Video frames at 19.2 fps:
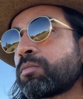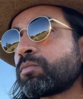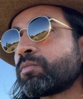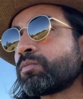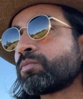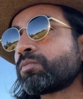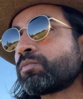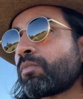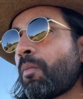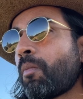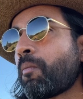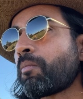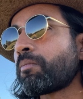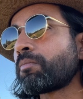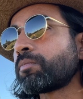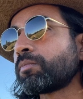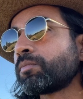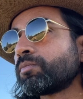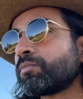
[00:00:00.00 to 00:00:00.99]
only
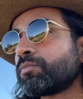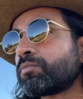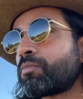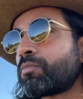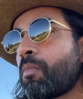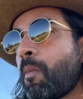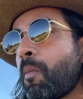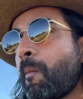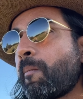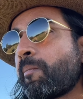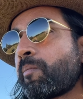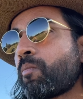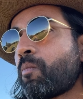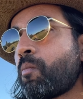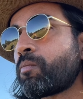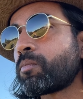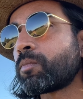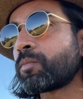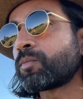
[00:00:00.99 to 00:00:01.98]
reading
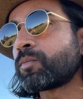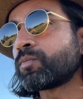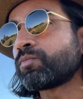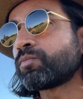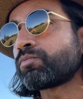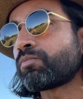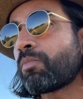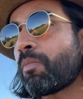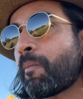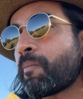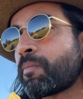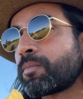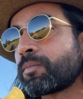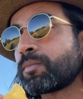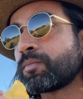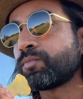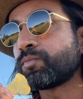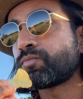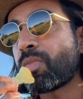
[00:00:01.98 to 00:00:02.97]
about
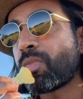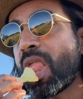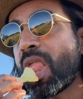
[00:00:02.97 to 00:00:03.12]
stories that